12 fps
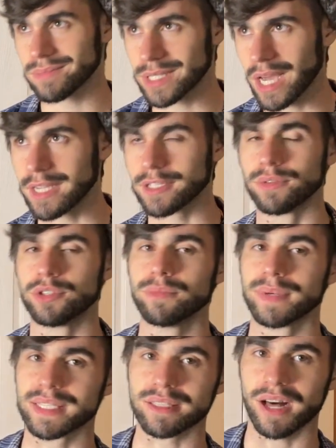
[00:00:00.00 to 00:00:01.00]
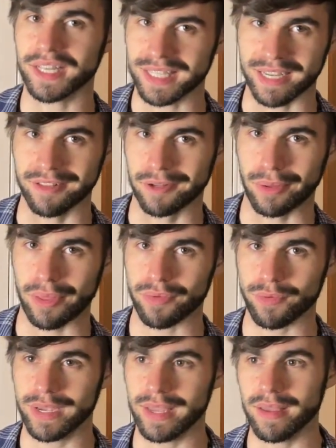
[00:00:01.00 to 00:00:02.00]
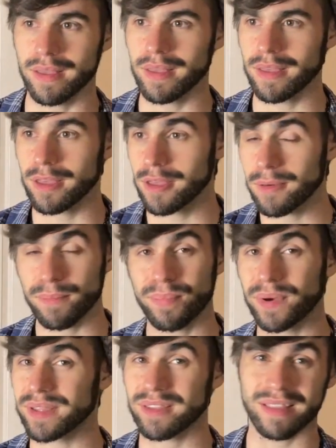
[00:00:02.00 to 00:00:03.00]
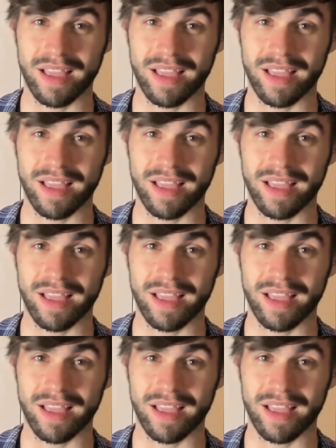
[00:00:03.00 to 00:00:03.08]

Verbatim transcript: tying to attunement slots, likely only three. But